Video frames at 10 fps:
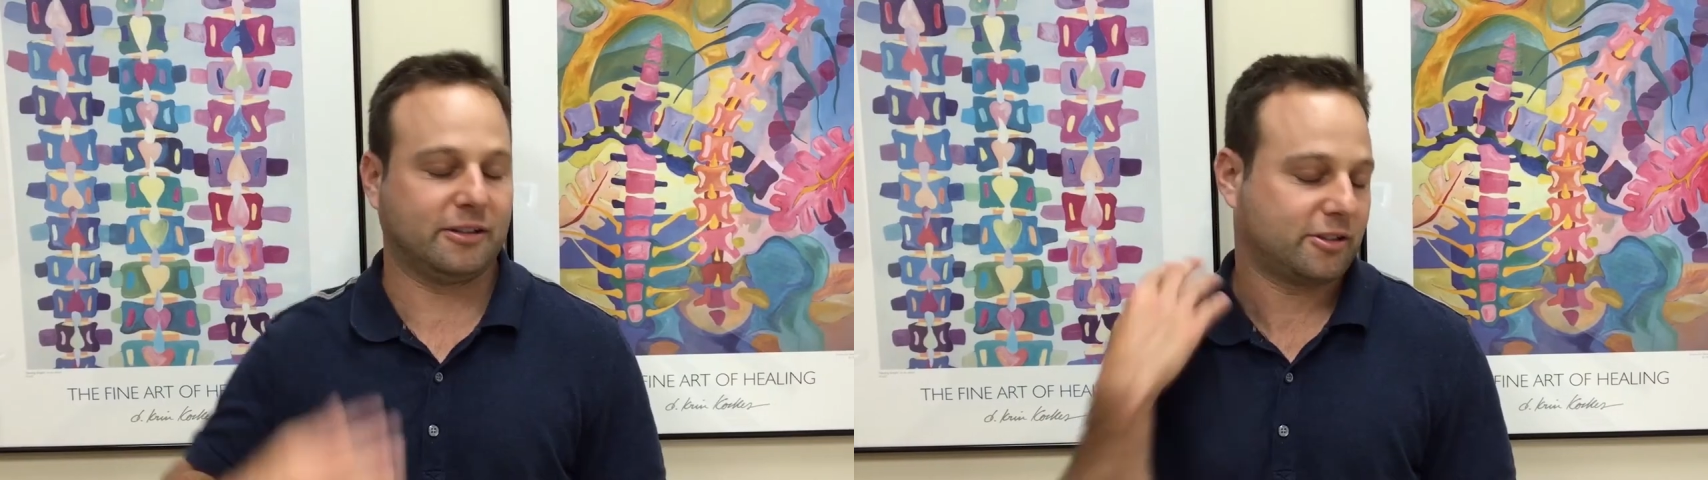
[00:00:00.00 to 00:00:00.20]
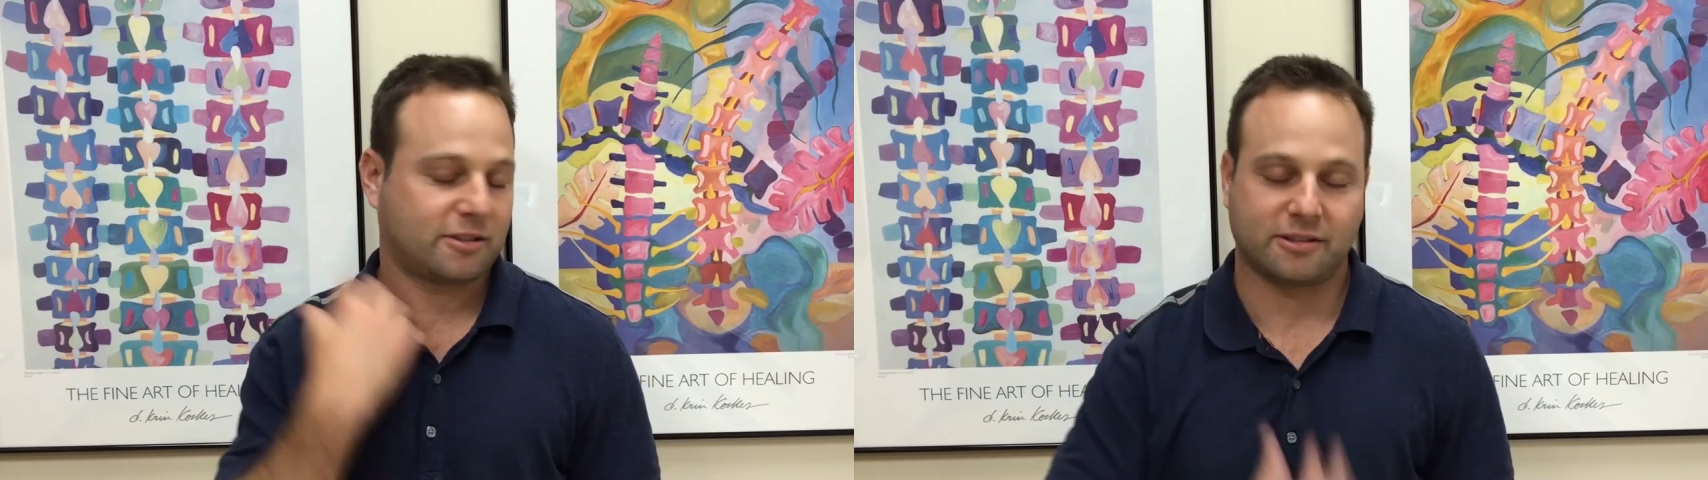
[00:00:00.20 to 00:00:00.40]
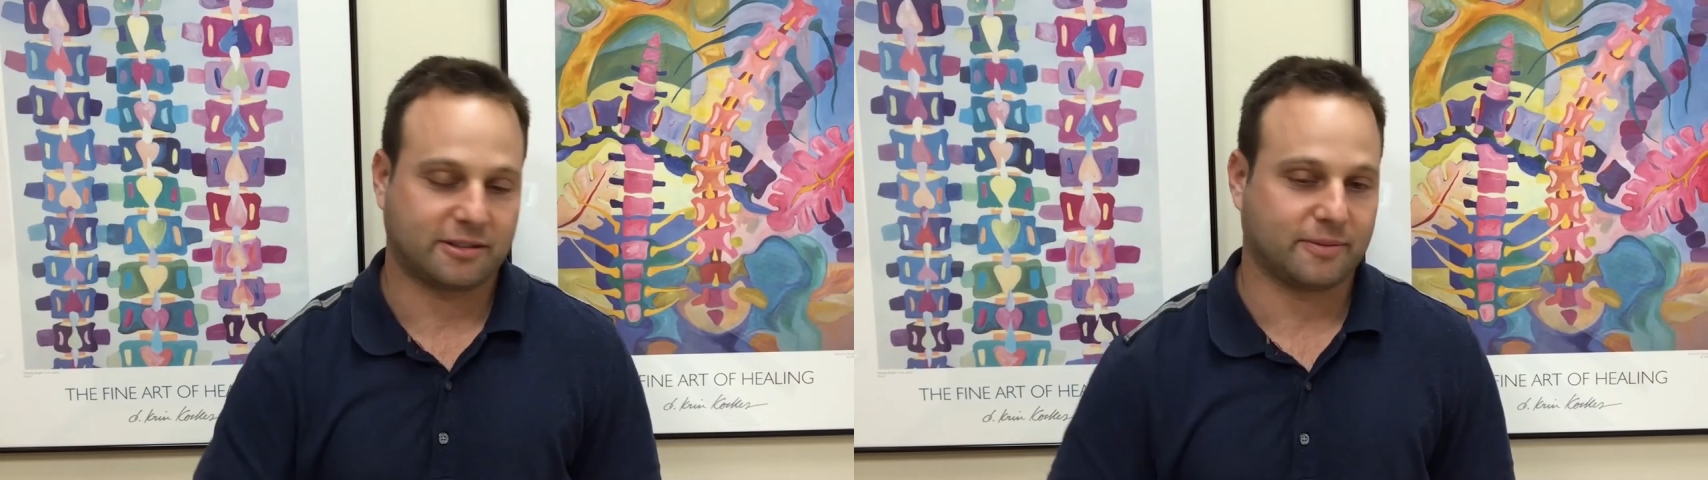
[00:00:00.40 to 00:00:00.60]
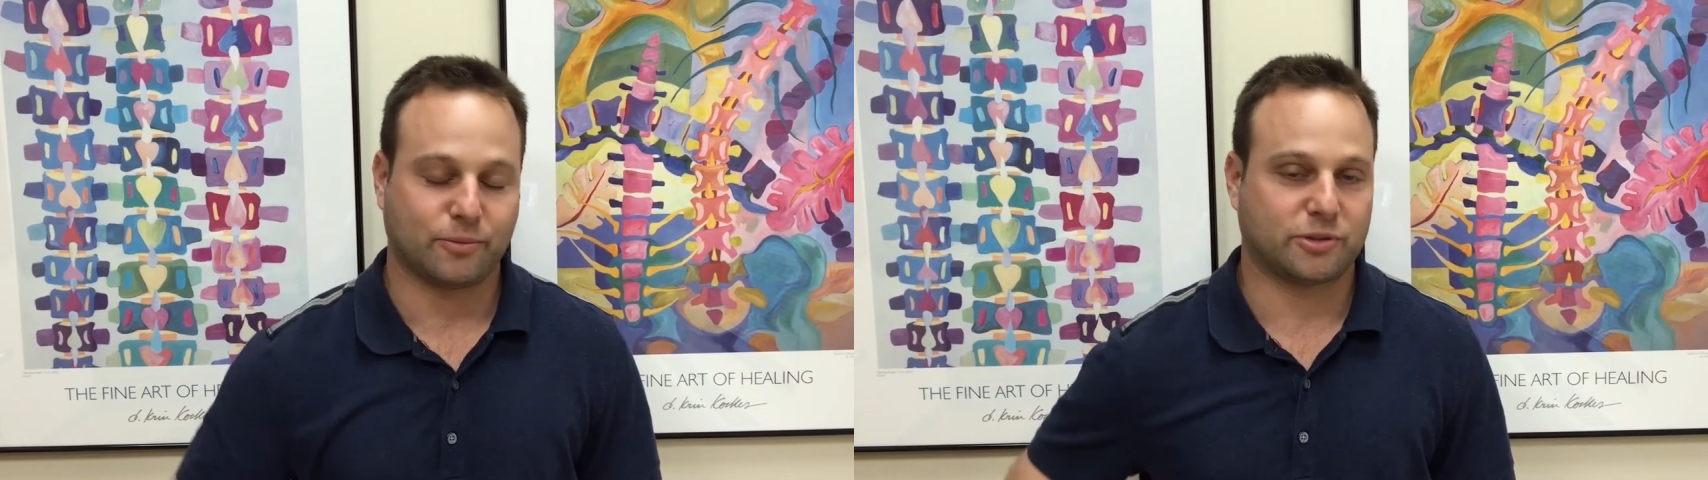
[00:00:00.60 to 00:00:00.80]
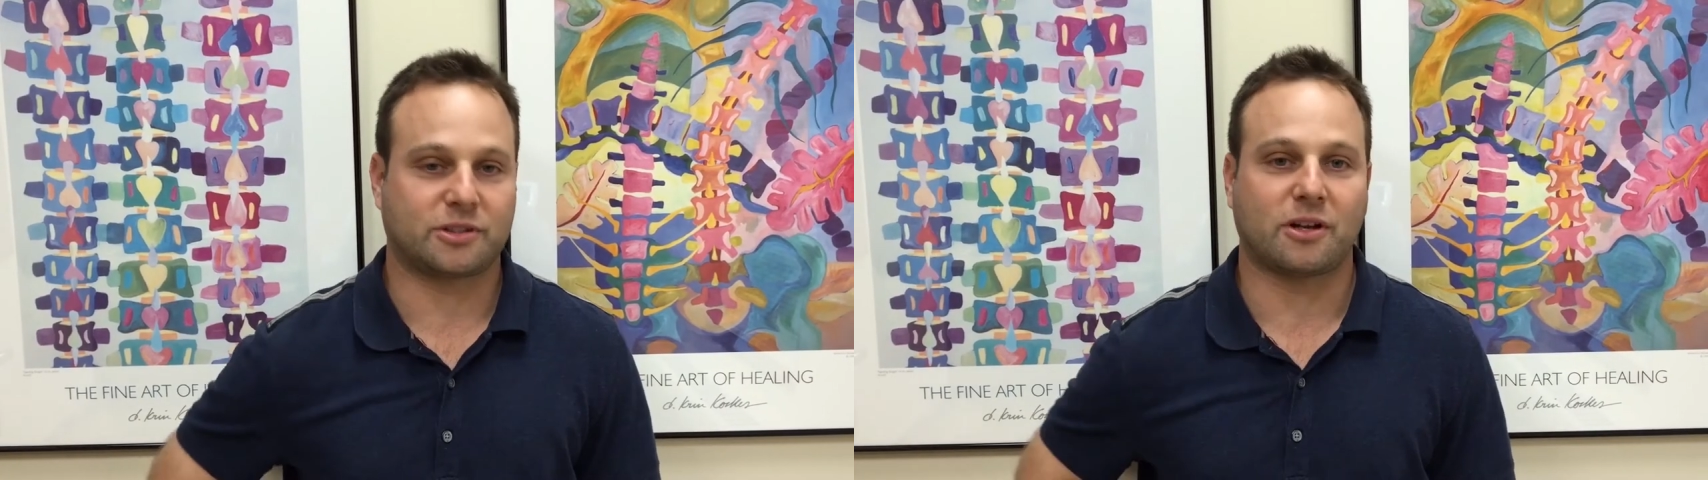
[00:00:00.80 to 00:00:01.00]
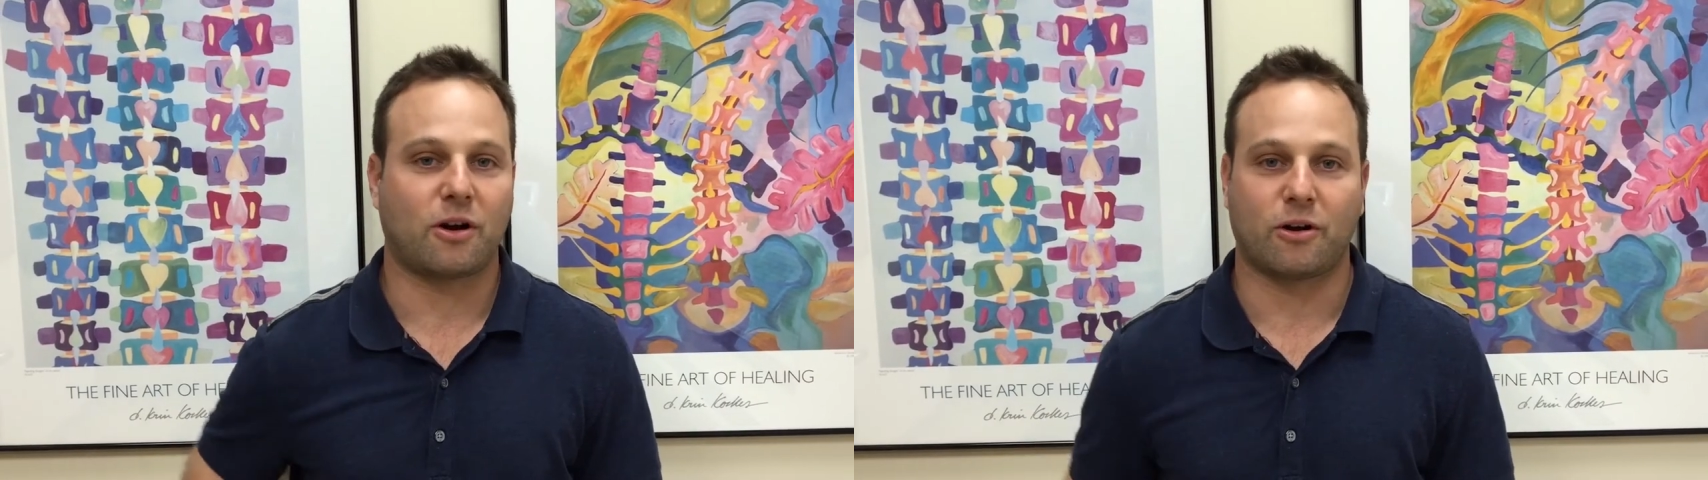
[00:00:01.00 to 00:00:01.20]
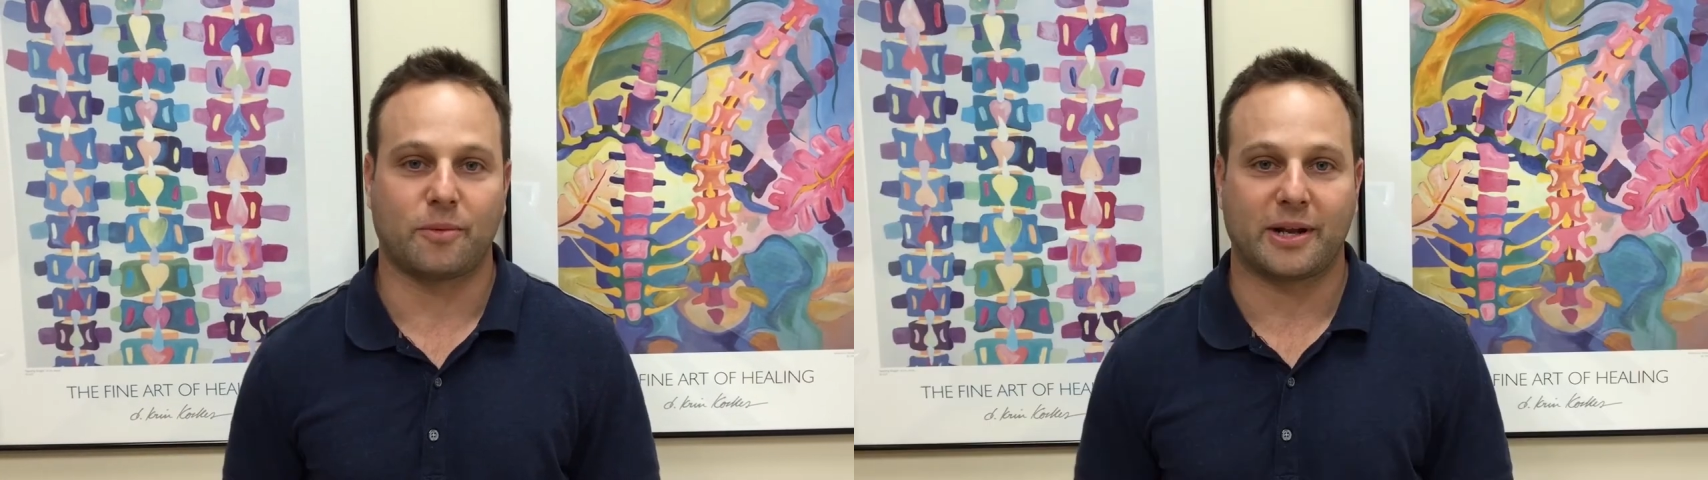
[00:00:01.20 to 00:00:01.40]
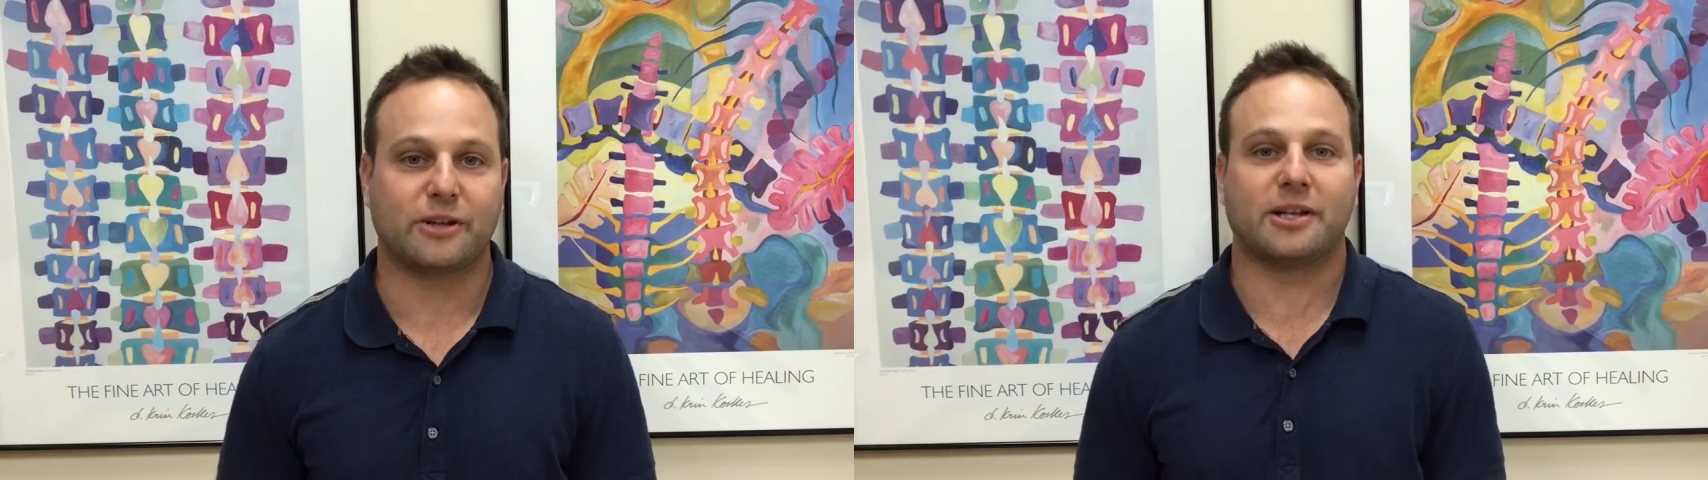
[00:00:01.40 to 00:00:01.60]
It just
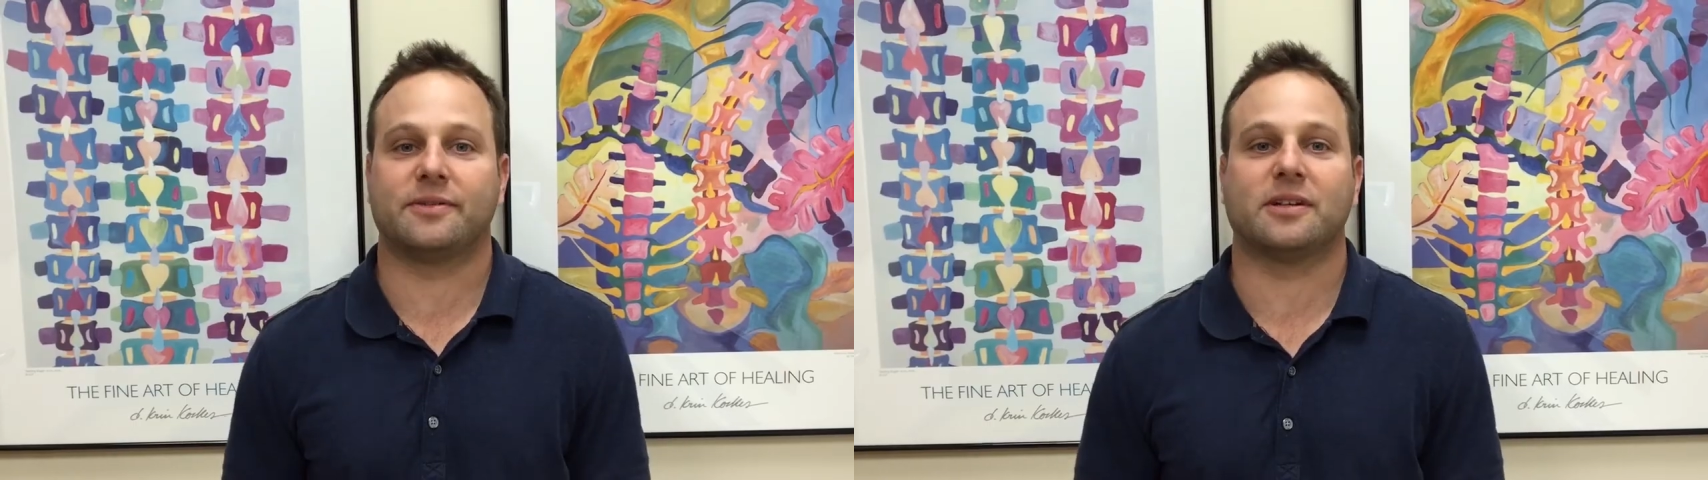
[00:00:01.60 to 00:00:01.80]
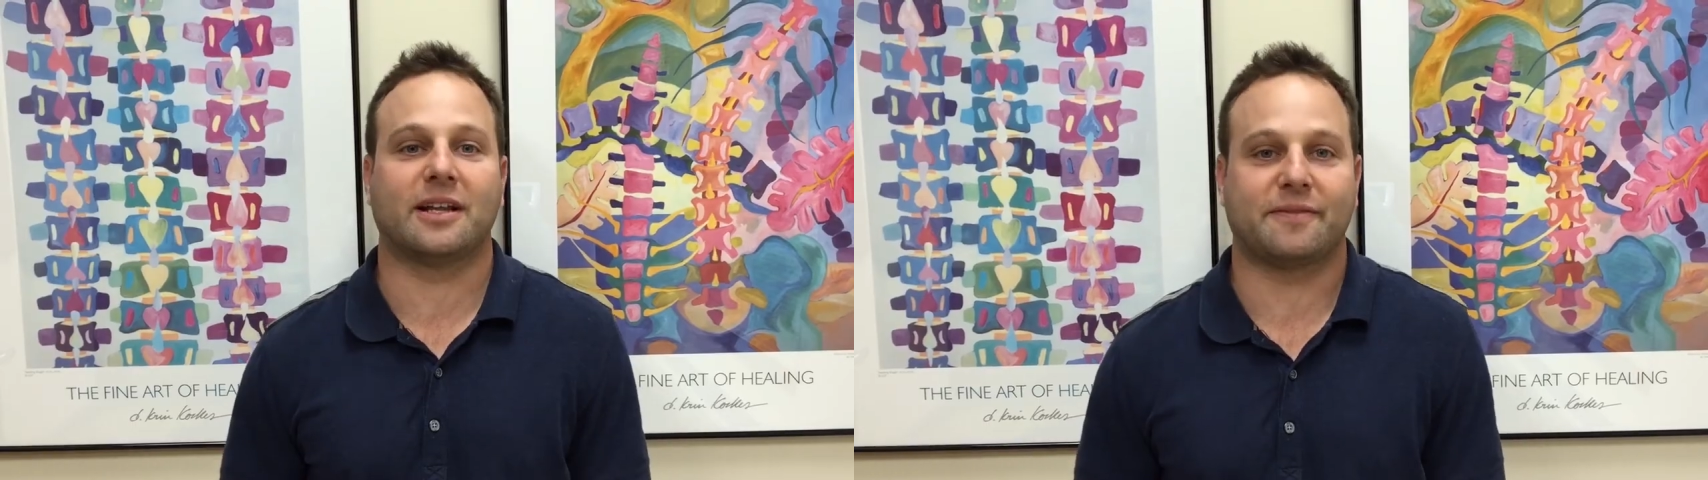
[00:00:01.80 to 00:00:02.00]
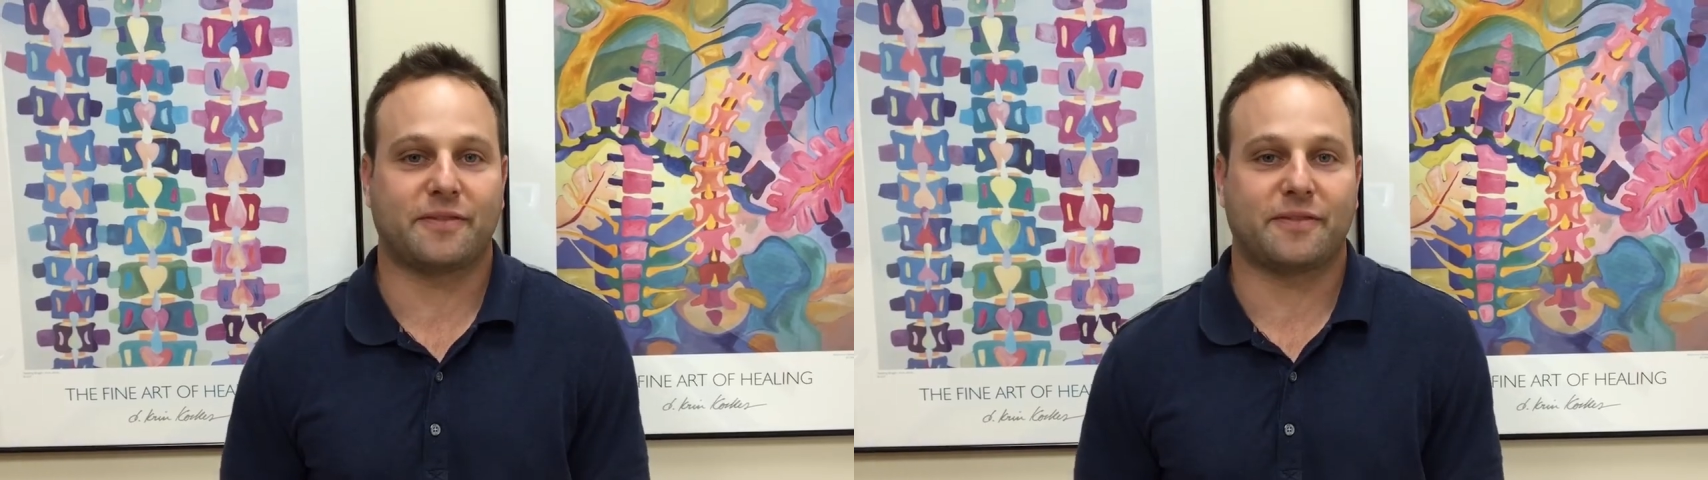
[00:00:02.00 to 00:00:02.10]
horrible. I couldn't even lay